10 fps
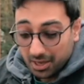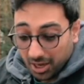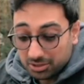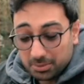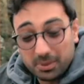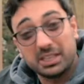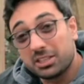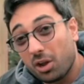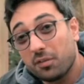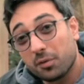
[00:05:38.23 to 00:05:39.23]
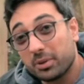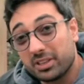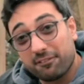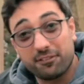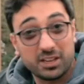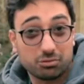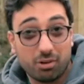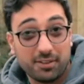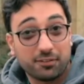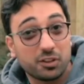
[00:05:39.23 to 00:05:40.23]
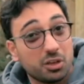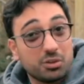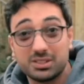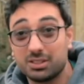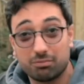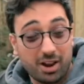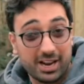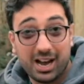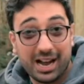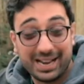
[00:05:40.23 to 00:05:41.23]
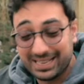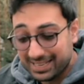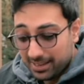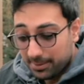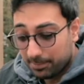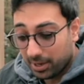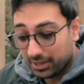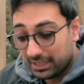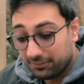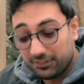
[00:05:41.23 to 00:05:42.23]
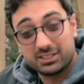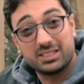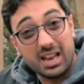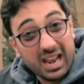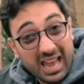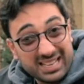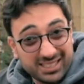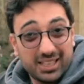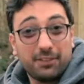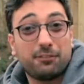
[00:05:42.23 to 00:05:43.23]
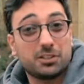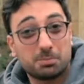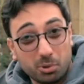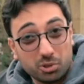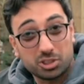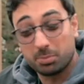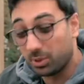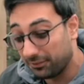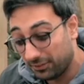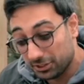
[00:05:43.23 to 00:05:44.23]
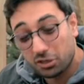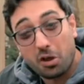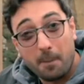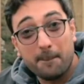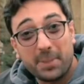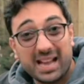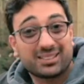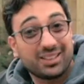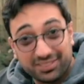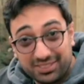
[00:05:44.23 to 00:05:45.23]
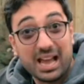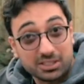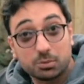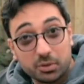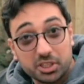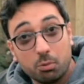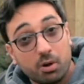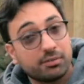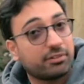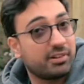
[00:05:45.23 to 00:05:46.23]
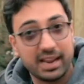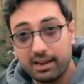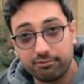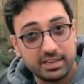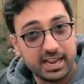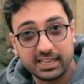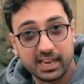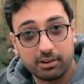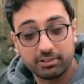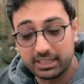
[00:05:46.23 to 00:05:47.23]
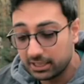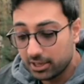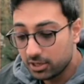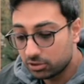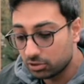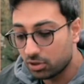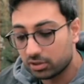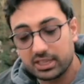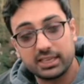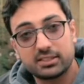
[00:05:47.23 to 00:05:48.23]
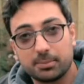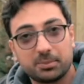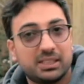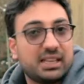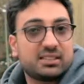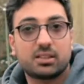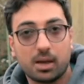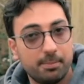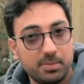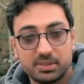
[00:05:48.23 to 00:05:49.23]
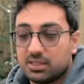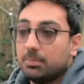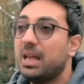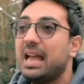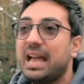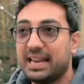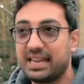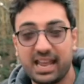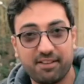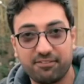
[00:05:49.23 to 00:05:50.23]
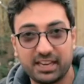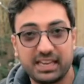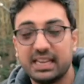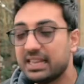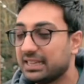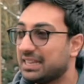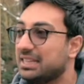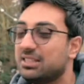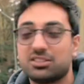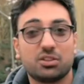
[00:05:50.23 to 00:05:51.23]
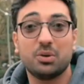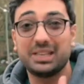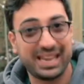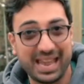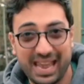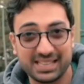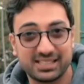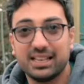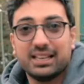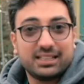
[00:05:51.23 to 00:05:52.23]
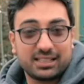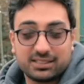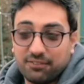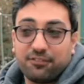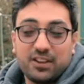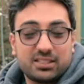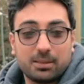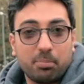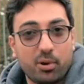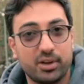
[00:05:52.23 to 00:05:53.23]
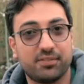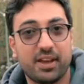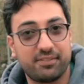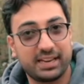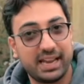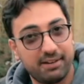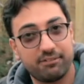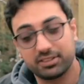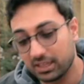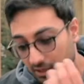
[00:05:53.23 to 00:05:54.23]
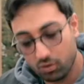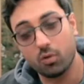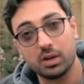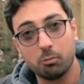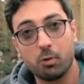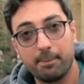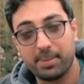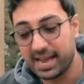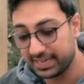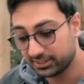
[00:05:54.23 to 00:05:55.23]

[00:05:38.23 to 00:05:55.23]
Ultimately, go for one that fits right for you, is the right height, but if it's light, if it's portable, if it's compact, that's what you want for an everyday carry. Do not take something that's cumbersome and heavy, that needs its own case. That defeats the point of having everything all in one bag.